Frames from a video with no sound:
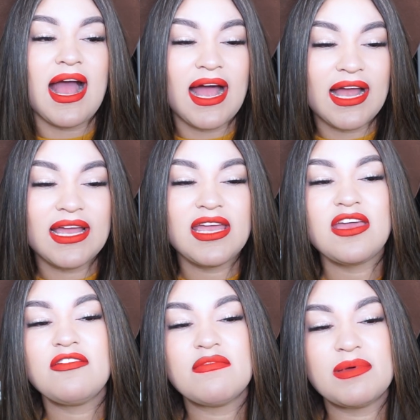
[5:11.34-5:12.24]

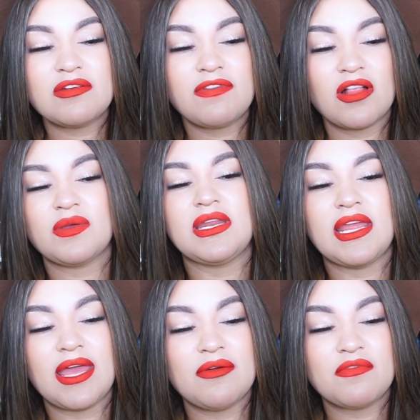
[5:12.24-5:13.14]
I've been following
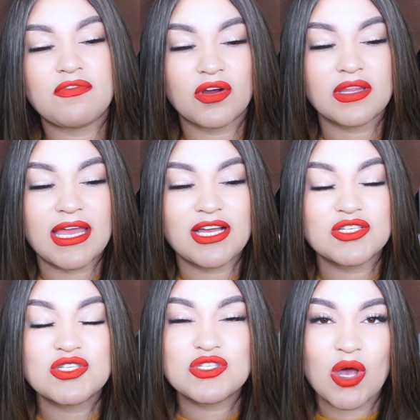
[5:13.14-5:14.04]
him for
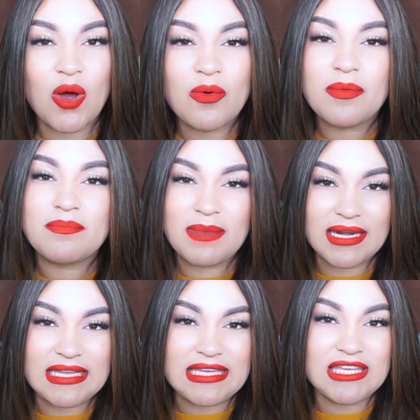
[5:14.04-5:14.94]
like so
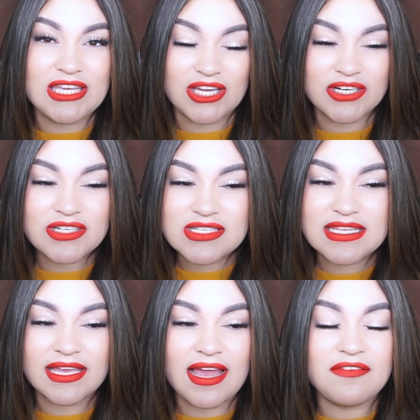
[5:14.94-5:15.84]
many years,
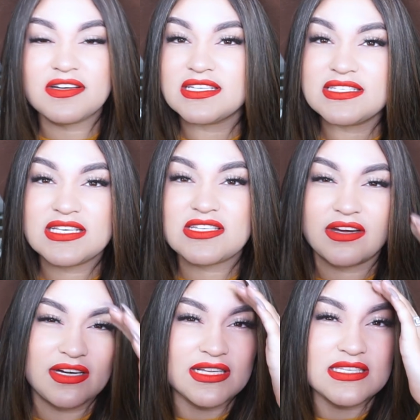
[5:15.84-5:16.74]
like ever since he
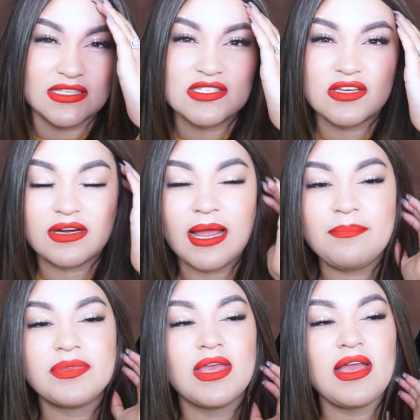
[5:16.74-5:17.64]
started his
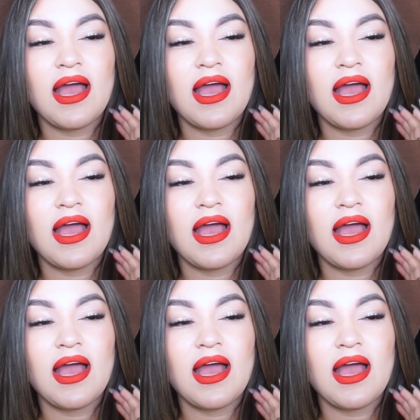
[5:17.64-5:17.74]
Instagram.